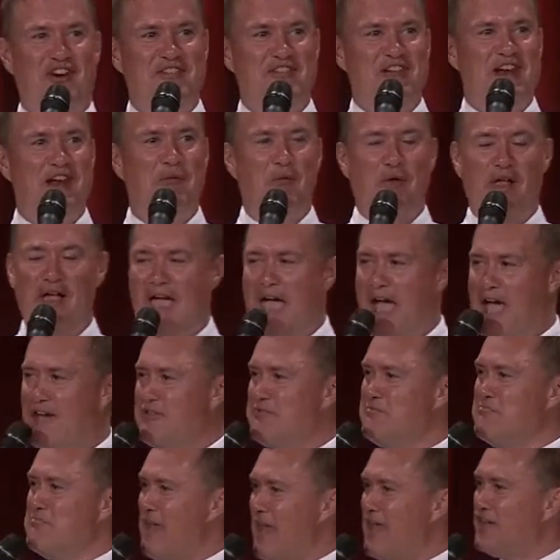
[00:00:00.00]
a minute, well, I
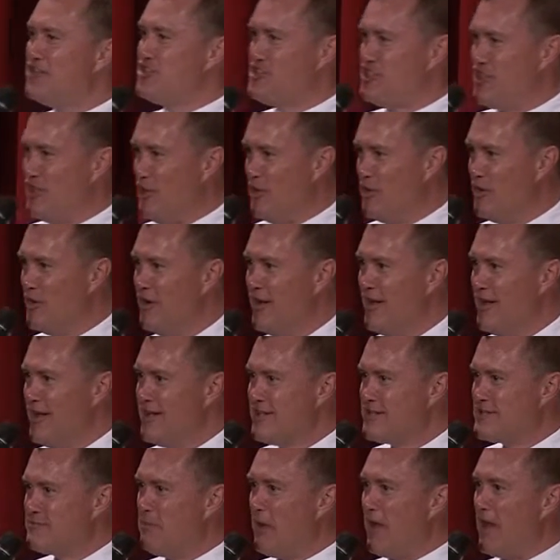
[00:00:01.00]
hadn't met you,
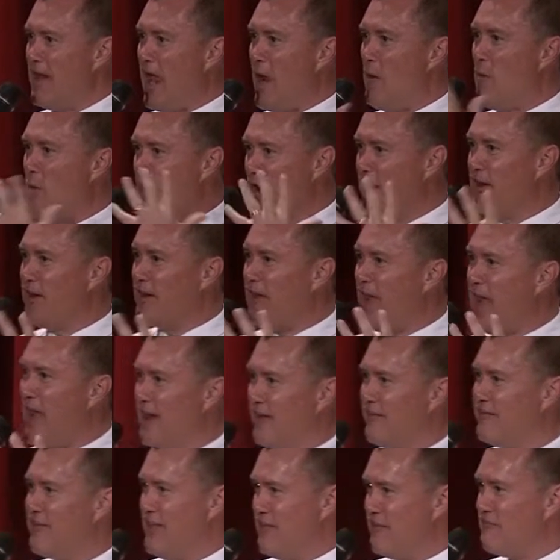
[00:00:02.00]
but I wanted to
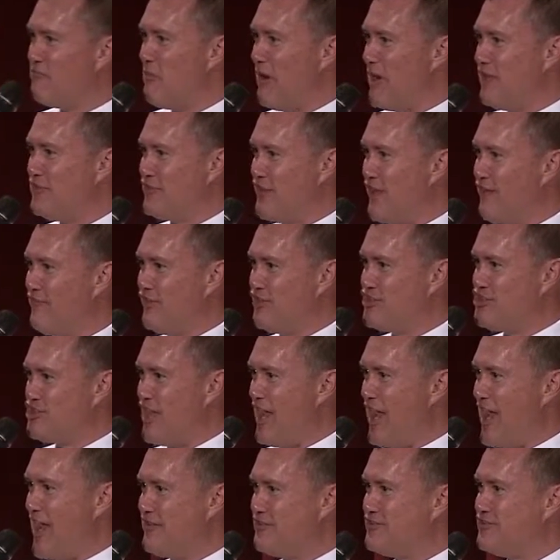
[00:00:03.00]
kind of give myself a
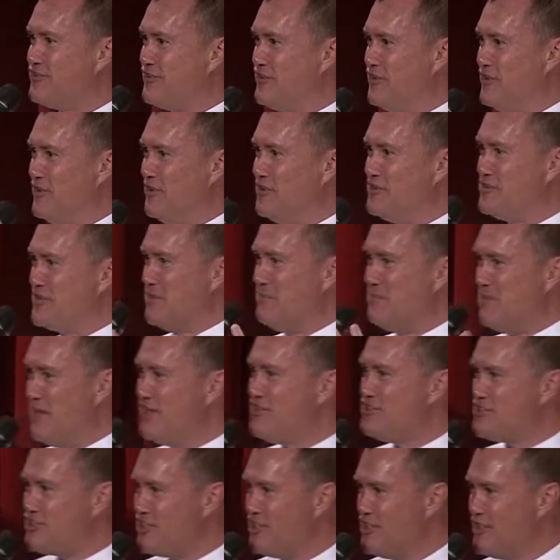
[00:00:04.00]
chance to
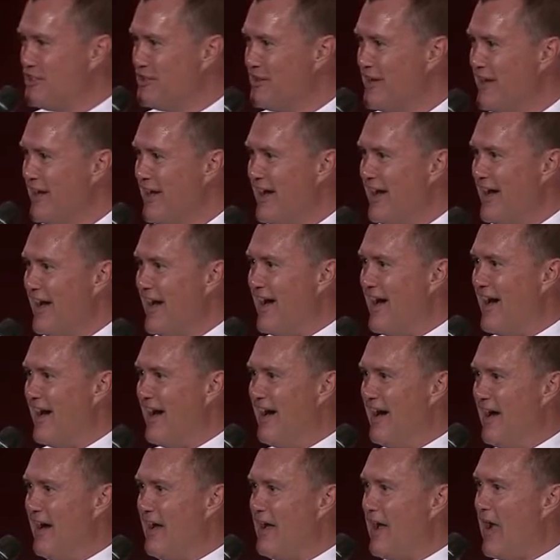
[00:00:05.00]
meet you,
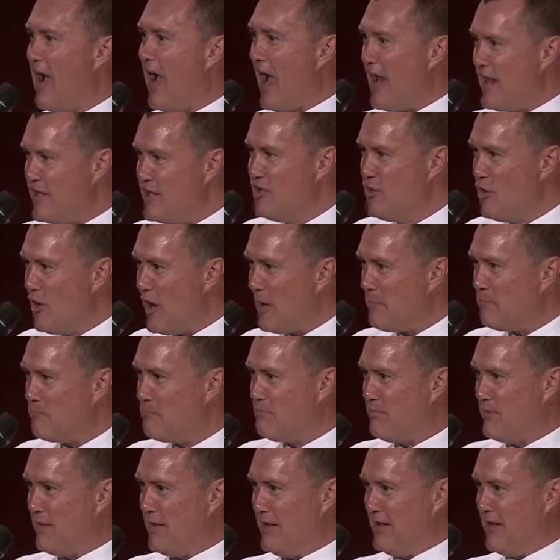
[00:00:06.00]
eye you
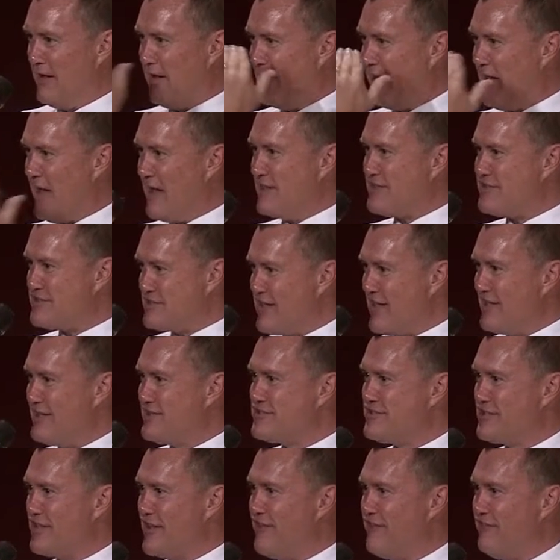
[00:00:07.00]
up, get a
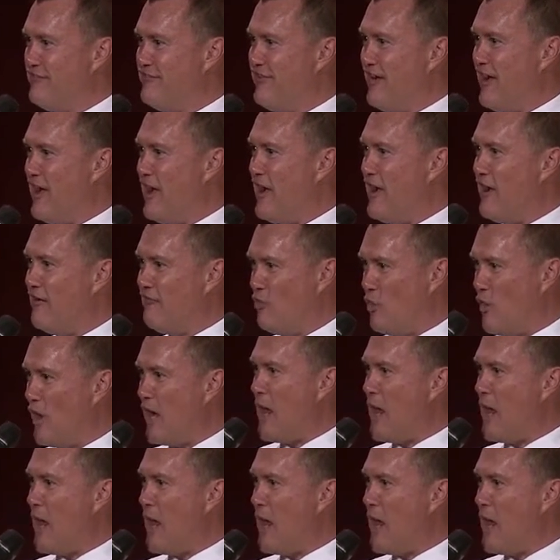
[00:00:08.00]
sense of what